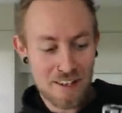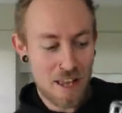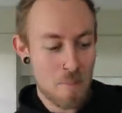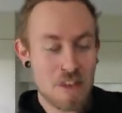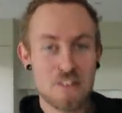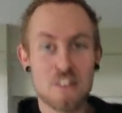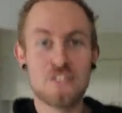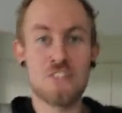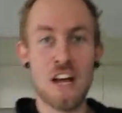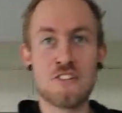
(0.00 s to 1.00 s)
Imagine
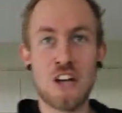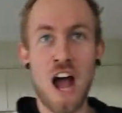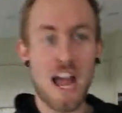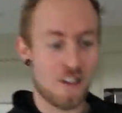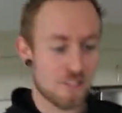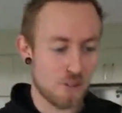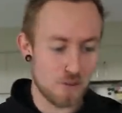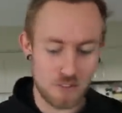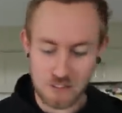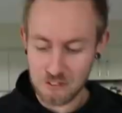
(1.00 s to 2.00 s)
a child
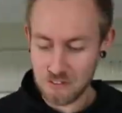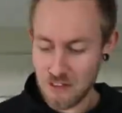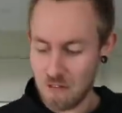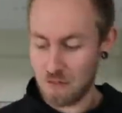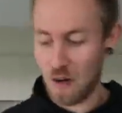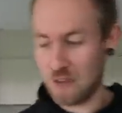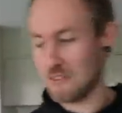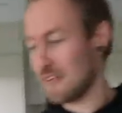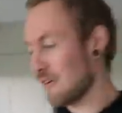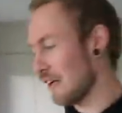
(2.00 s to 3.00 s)
who this is their
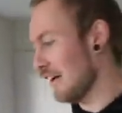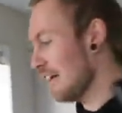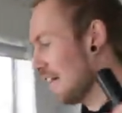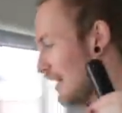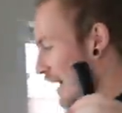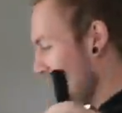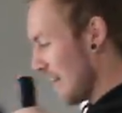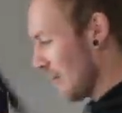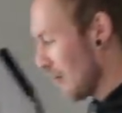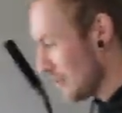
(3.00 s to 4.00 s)
first scooter, and
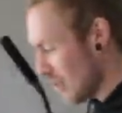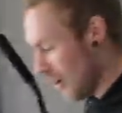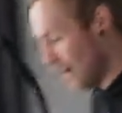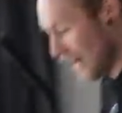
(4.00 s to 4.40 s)
they got no